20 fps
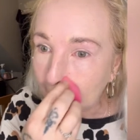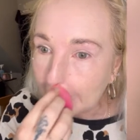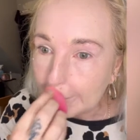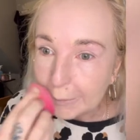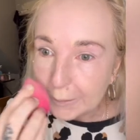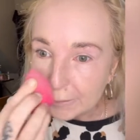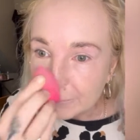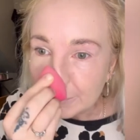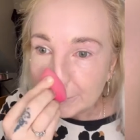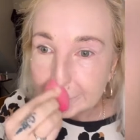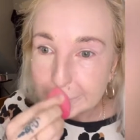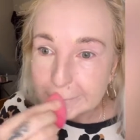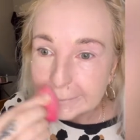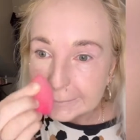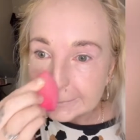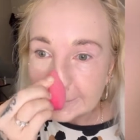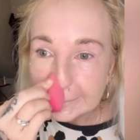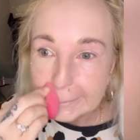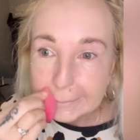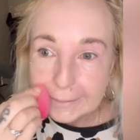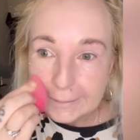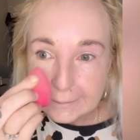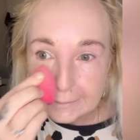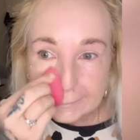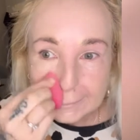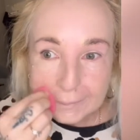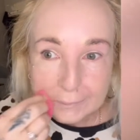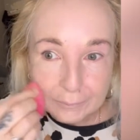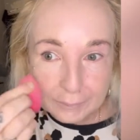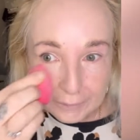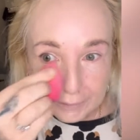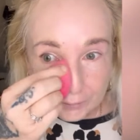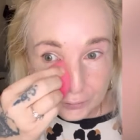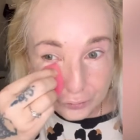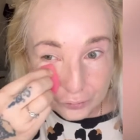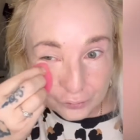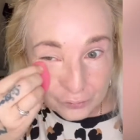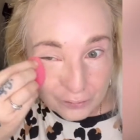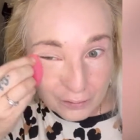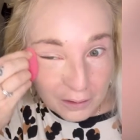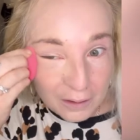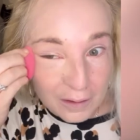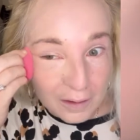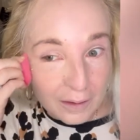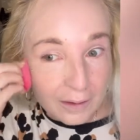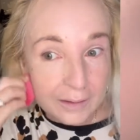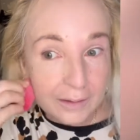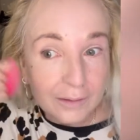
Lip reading: I know my skin is a bit dry